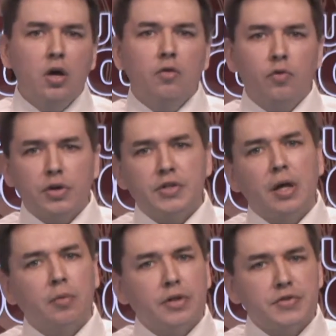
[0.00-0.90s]
For
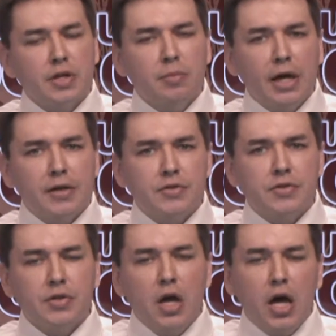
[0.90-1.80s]
example, in some
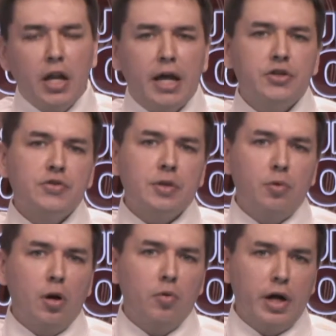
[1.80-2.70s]
cases, an agency
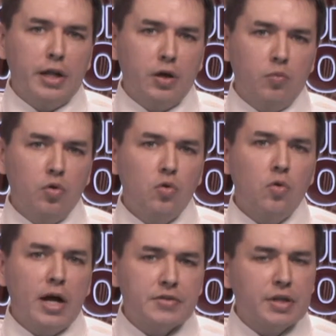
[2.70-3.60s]
promulgating a
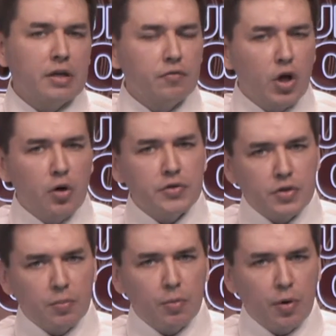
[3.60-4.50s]
rule has to give notice
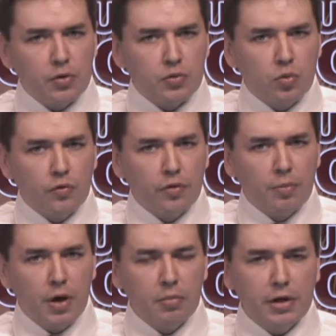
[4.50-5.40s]
of the proposed rule to the
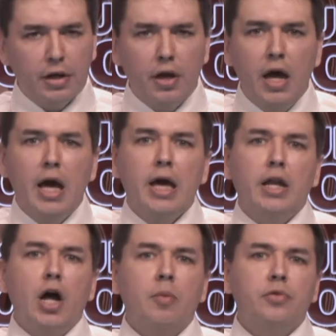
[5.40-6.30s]
public and
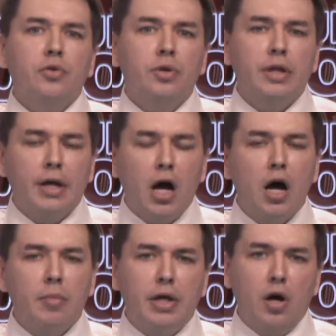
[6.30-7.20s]
an opportunity to
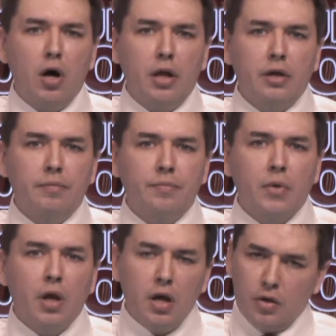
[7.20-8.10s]
comment on it.
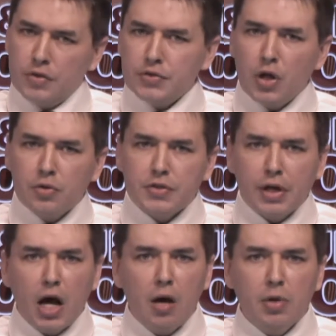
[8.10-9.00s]
This notice
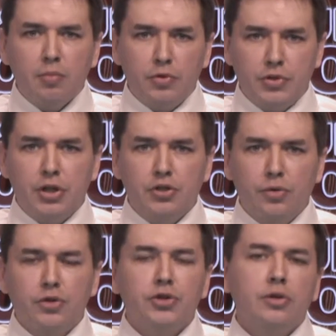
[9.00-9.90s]
and comment
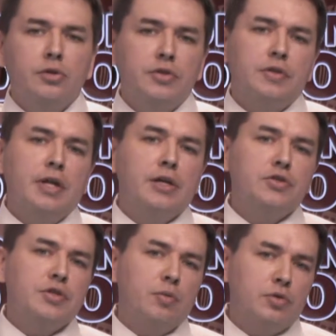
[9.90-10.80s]
procedure ensures that the
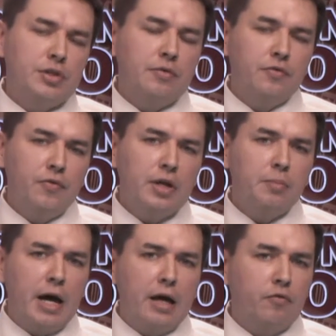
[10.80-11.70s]
agency receives
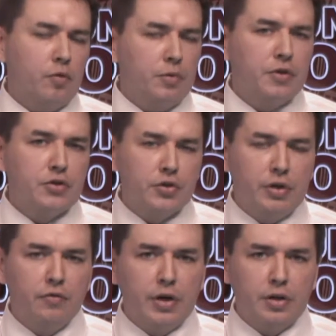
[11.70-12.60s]
feedback from
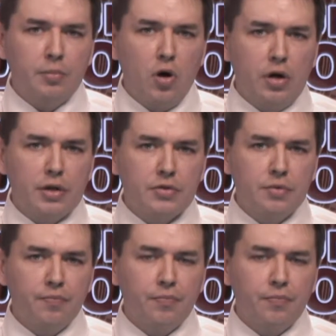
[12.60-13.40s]
potentially affected parties.